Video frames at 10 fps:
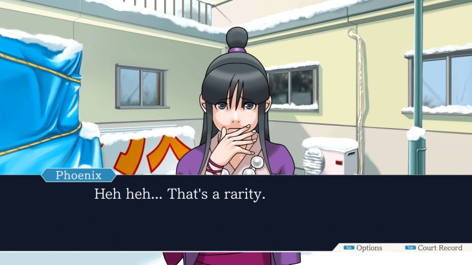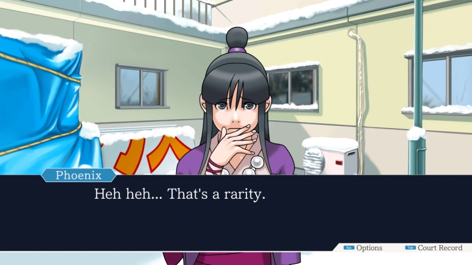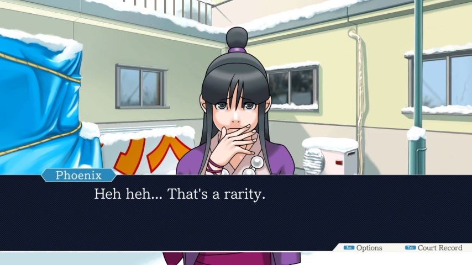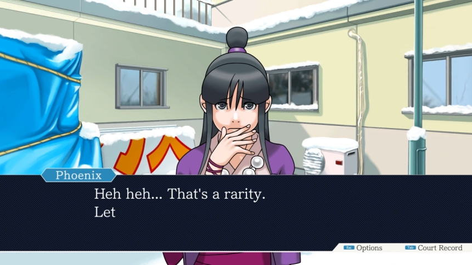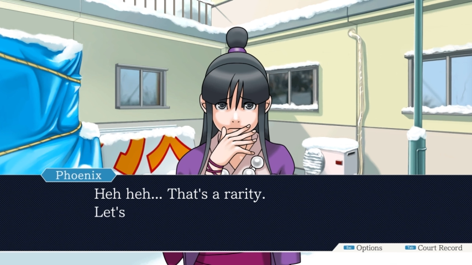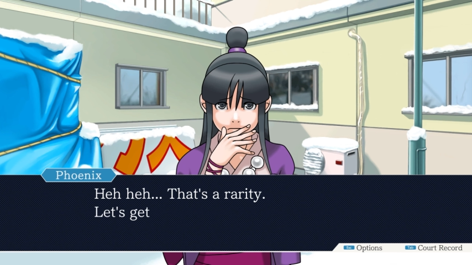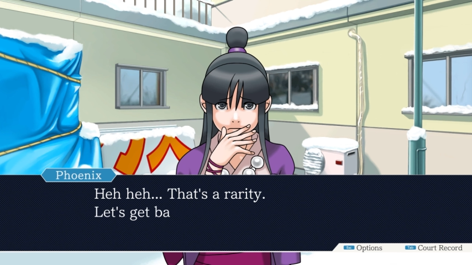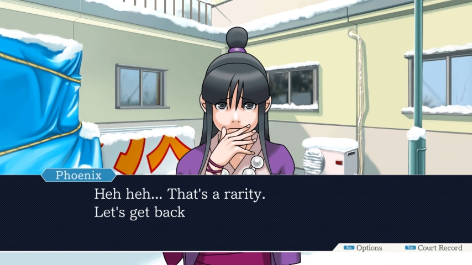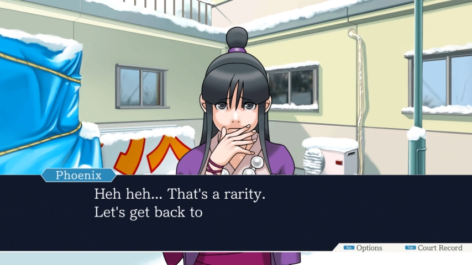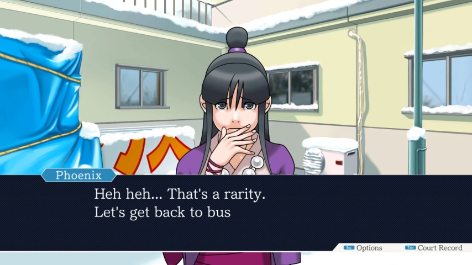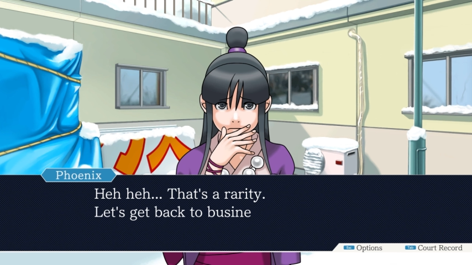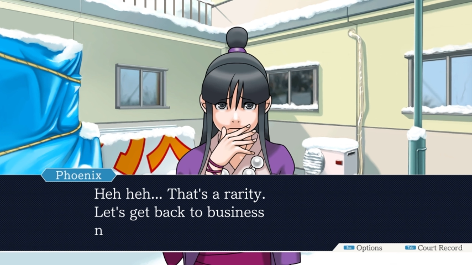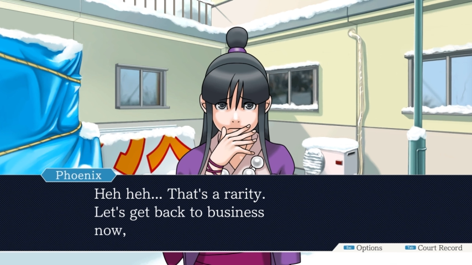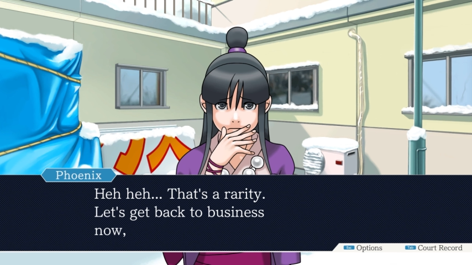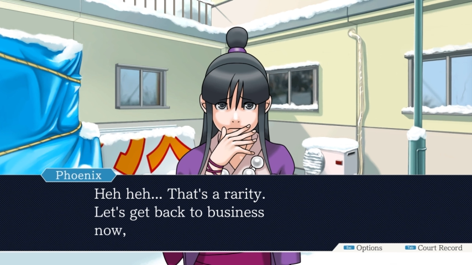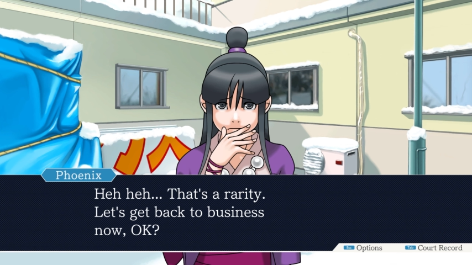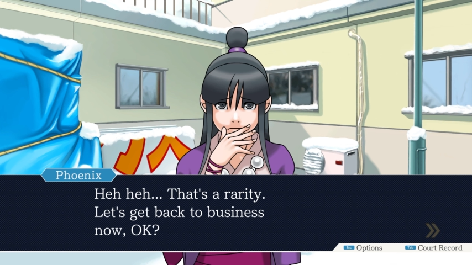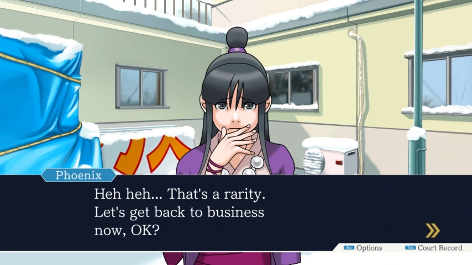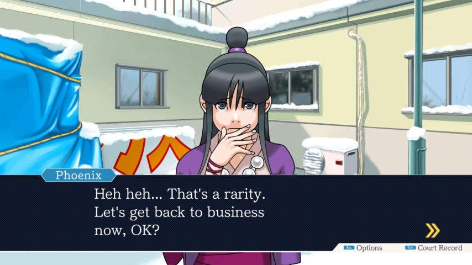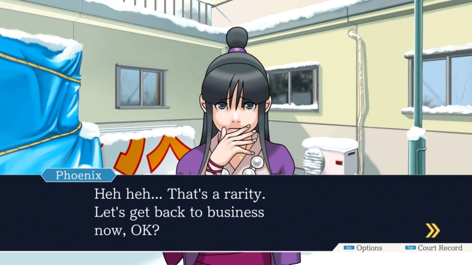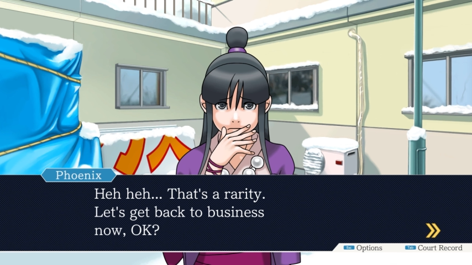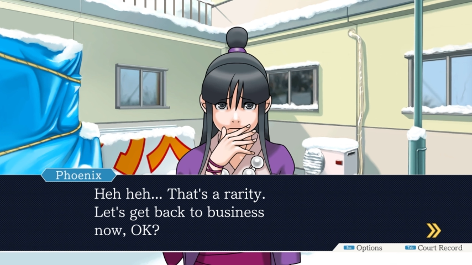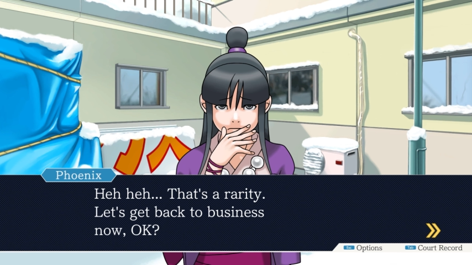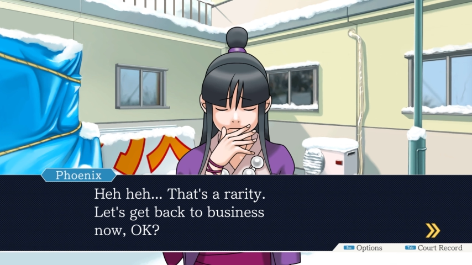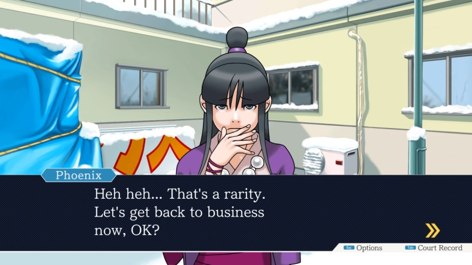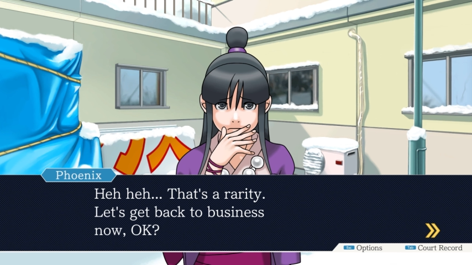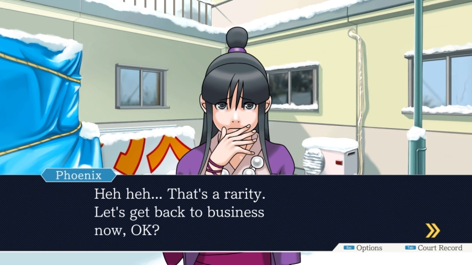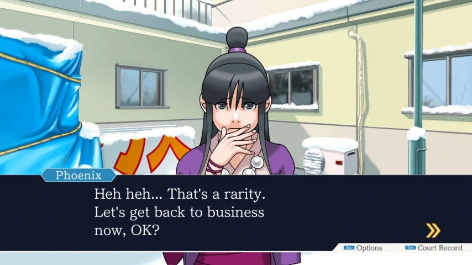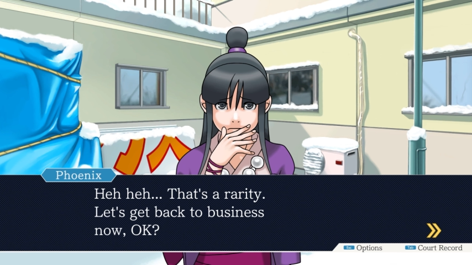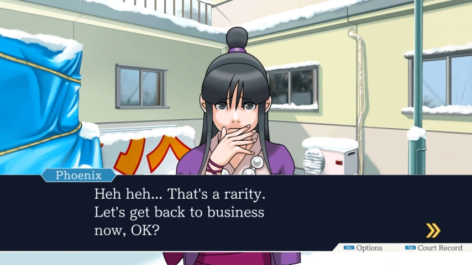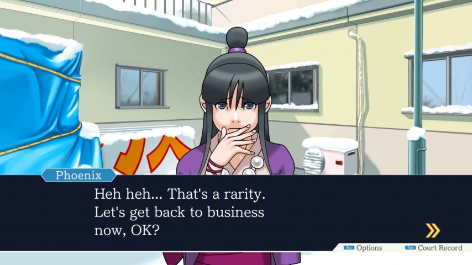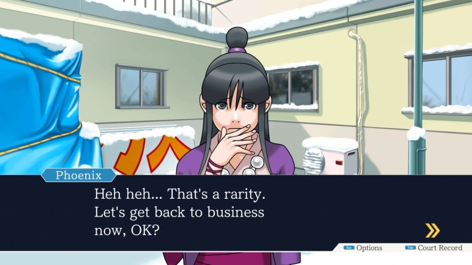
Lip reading: Nobody's mouth can be seen.